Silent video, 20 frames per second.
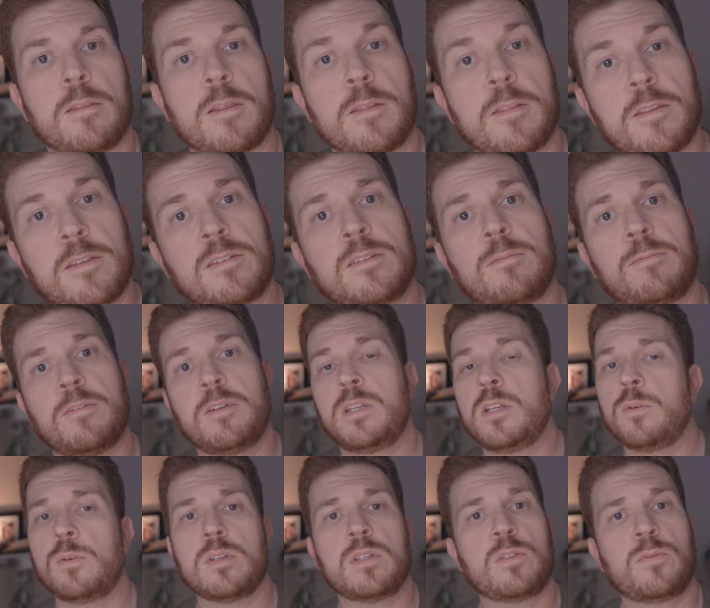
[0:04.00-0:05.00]
then this
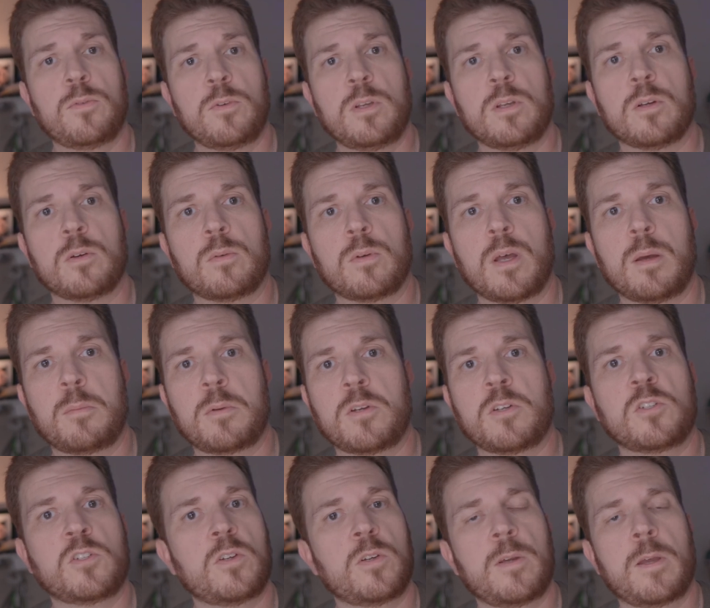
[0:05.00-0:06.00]
video is for you. I'm
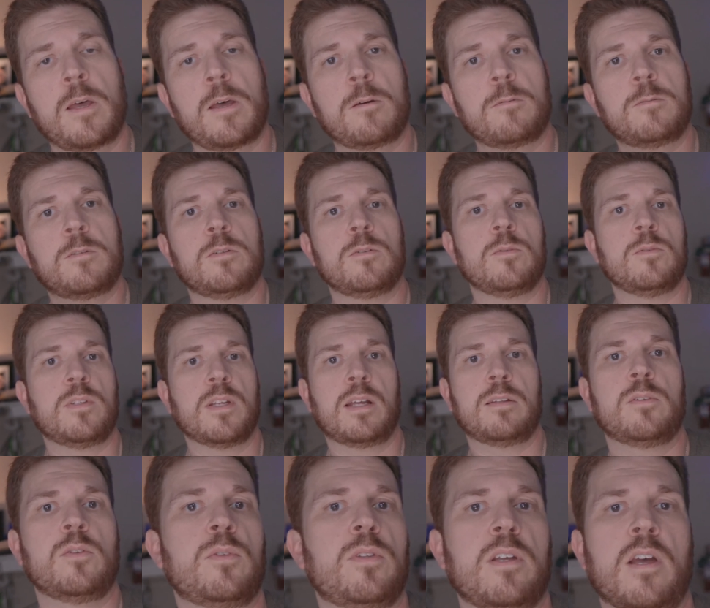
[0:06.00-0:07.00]
going to show you how to
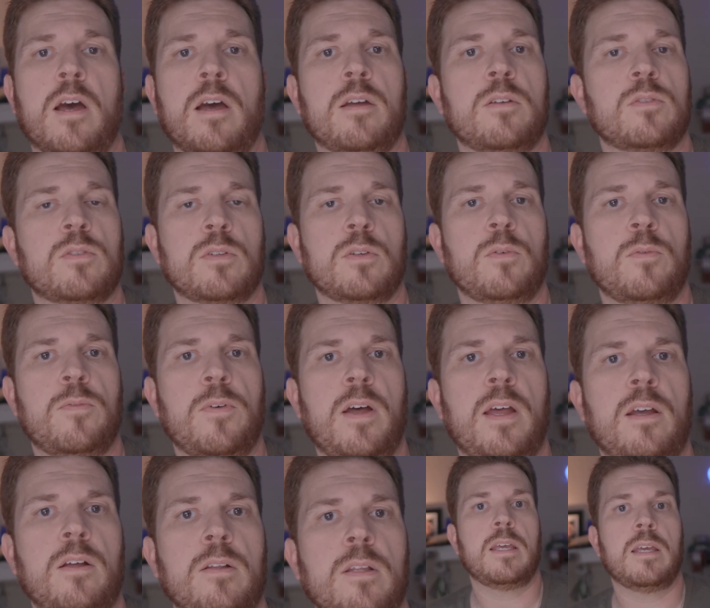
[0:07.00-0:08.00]
download the ISO
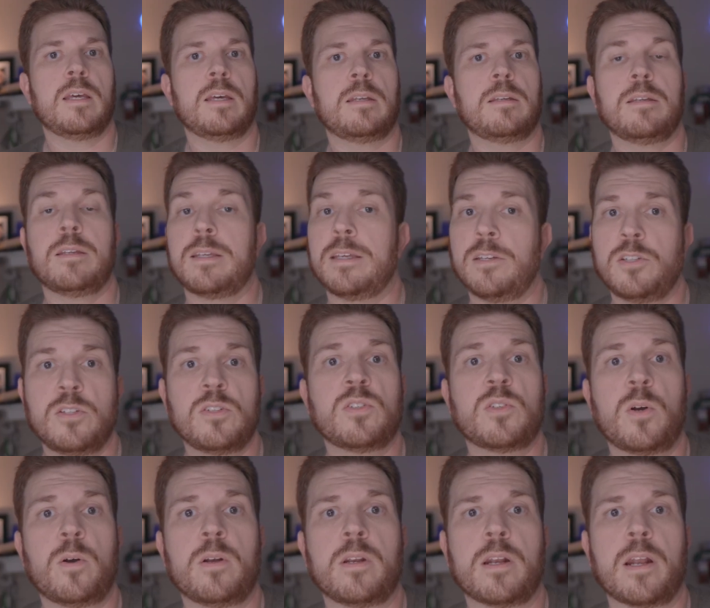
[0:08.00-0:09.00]
file and get you
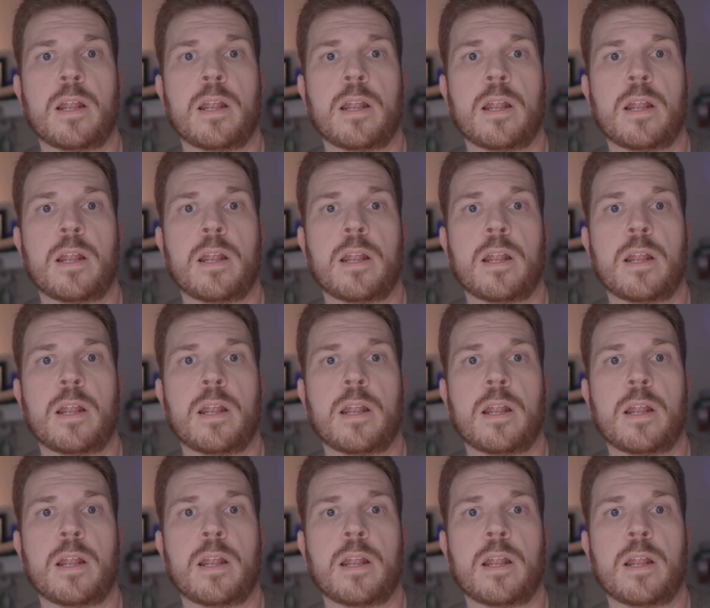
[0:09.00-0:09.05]
started